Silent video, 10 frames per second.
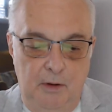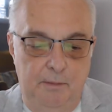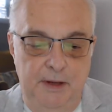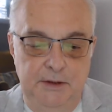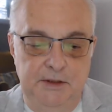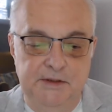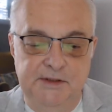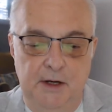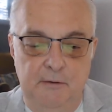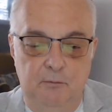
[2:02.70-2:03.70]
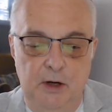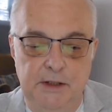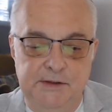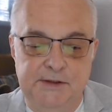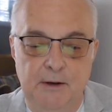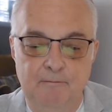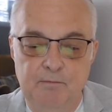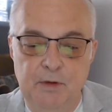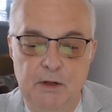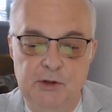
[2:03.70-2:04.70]
opinions on race,
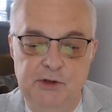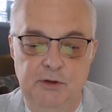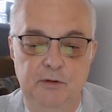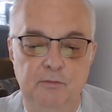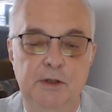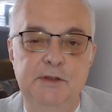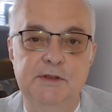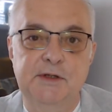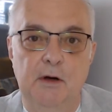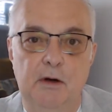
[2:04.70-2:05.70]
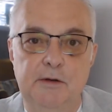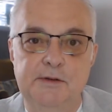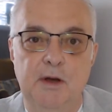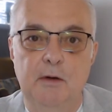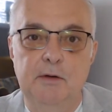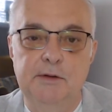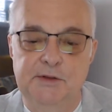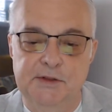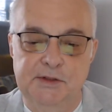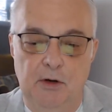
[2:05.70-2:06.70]
shouldn't we discard,
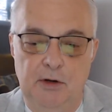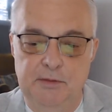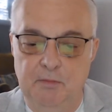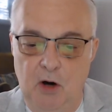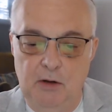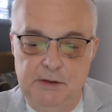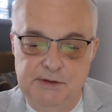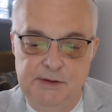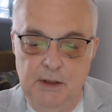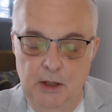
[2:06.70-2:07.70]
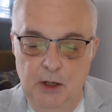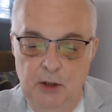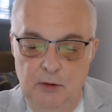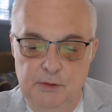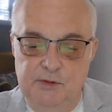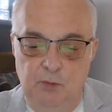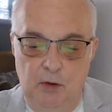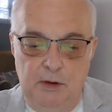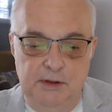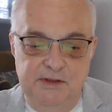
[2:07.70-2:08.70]
discard Marx, whose
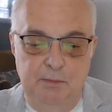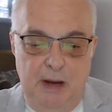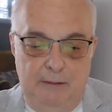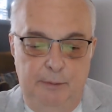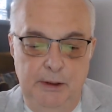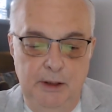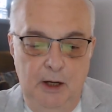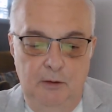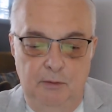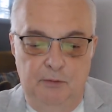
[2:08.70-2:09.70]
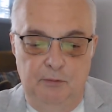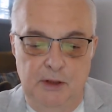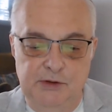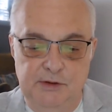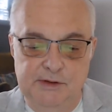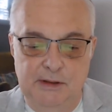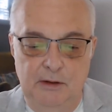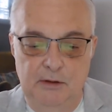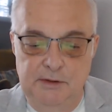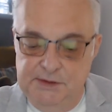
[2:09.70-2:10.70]
work is peppered with racial
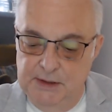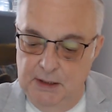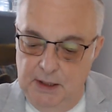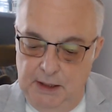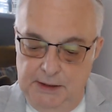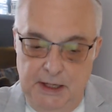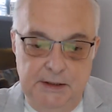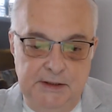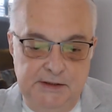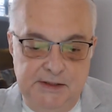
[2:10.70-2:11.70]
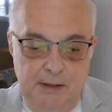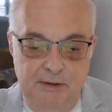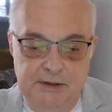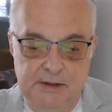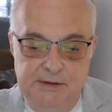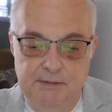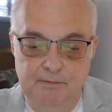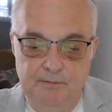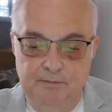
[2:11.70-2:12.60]
slurs and anti-Semitism?